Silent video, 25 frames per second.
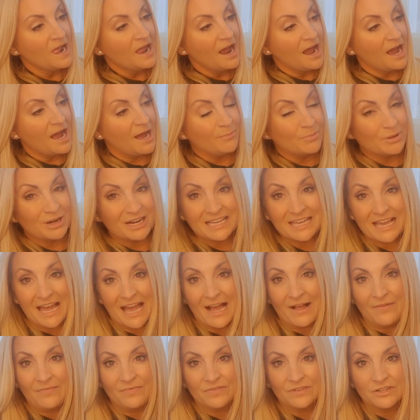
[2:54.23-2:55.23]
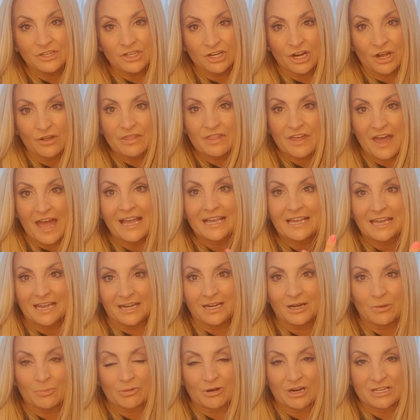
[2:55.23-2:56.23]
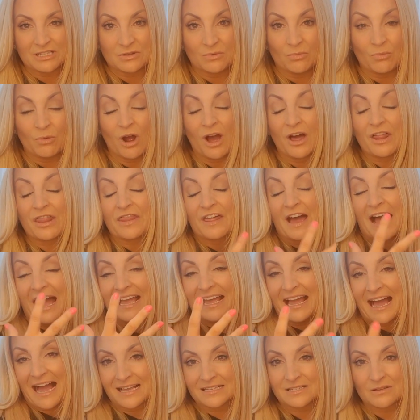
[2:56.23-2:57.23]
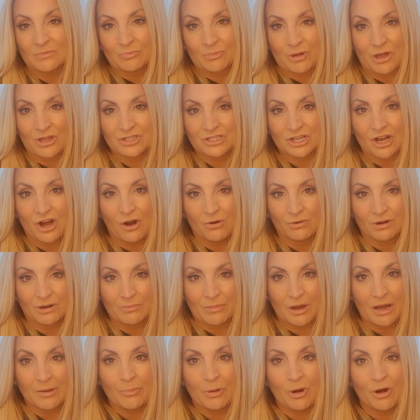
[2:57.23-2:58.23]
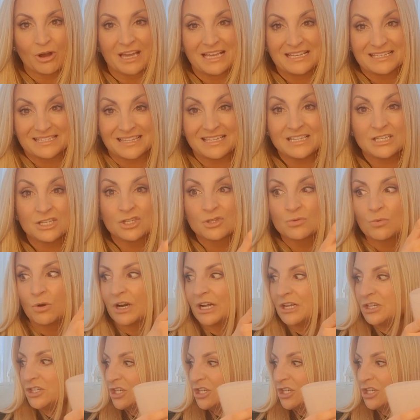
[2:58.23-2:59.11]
But again, you know, they're getting a present worth that. It hasn't burnt a hole in my pocket, so this is what I